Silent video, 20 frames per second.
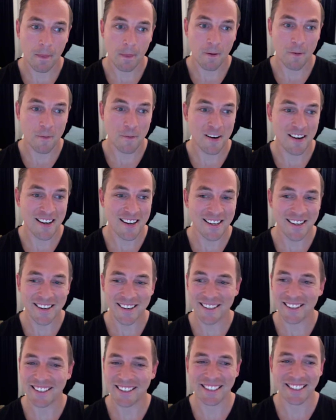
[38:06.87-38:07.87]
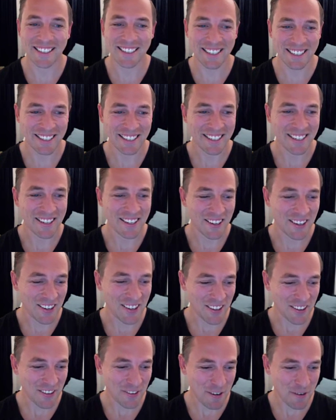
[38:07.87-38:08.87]
All right,
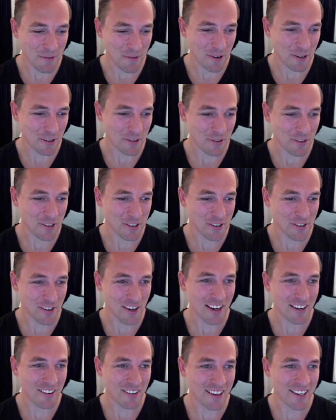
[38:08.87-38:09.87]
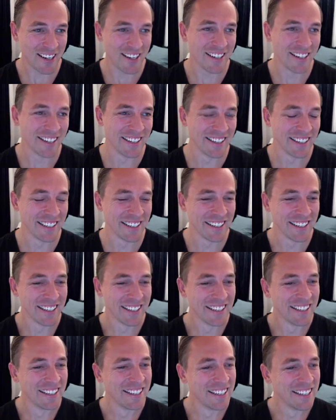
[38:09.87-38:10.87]
all three worked. First try, great.
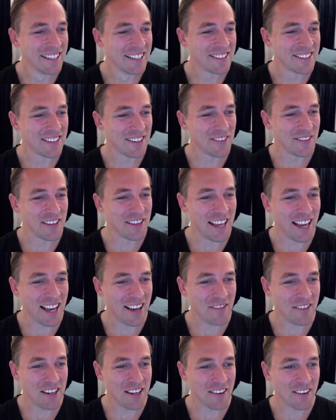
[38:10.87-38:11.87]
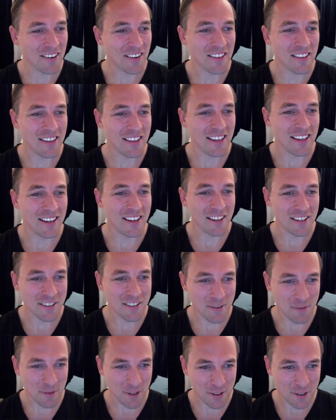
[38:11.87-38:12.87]
So we have here the
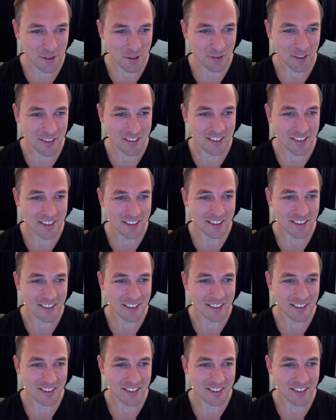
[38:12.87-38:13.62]
customer service.